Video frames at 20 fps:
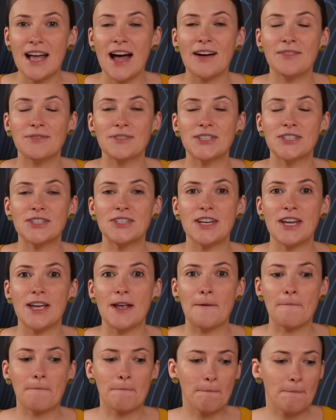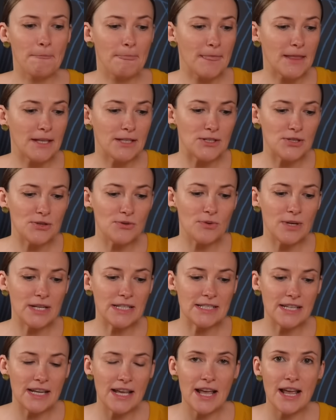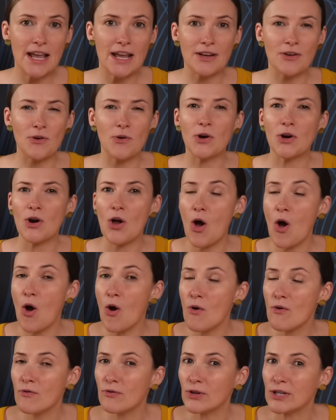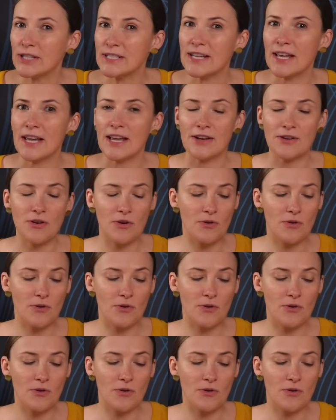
after day, do we take or overtake